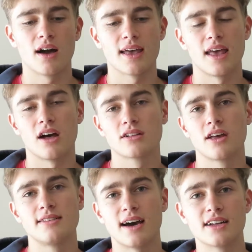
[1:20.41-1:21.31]
okay, I'll
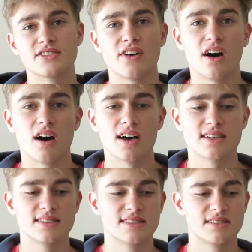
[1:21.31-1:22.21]
go down as far
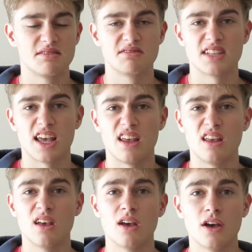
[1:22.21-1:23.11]
as,
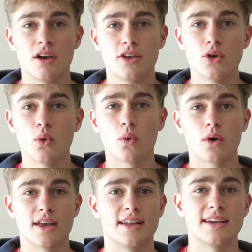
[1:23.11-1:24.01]
say,
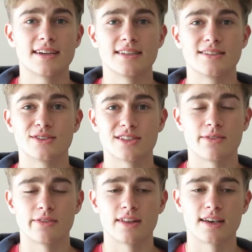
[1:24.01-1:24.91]
York in England or
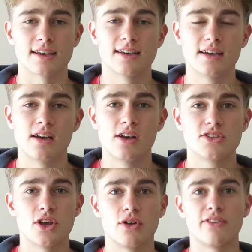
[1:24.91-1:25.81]
something.
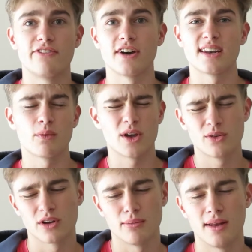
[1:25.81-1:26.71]
So find out where you
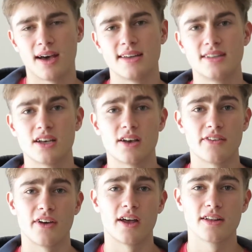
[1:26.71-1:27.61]
want to apply.
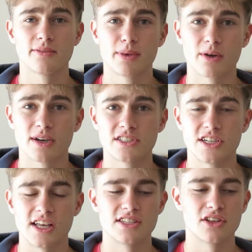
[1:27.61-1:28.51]
Another big
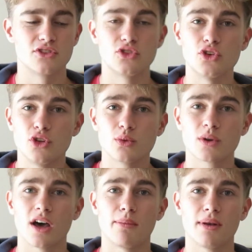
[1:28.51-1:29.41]
question is do you
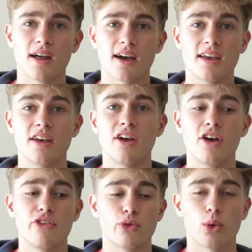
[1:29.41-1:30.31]
want to apply
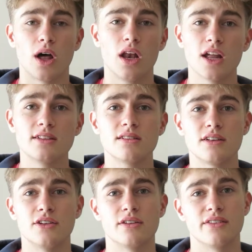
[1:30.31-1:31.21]
for a London
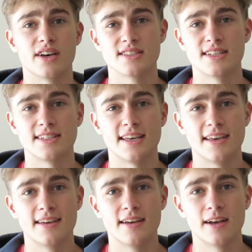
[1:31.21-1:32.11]

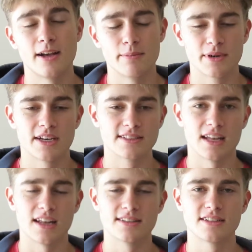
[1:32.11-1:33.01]
university? Because a
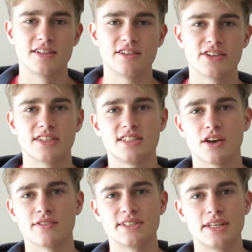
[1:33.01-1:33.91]
London university,
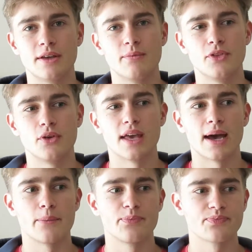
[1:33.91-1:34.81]
obviously, you
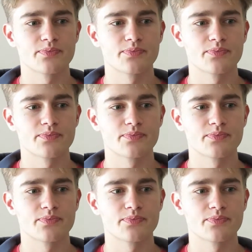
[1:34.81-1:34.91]
get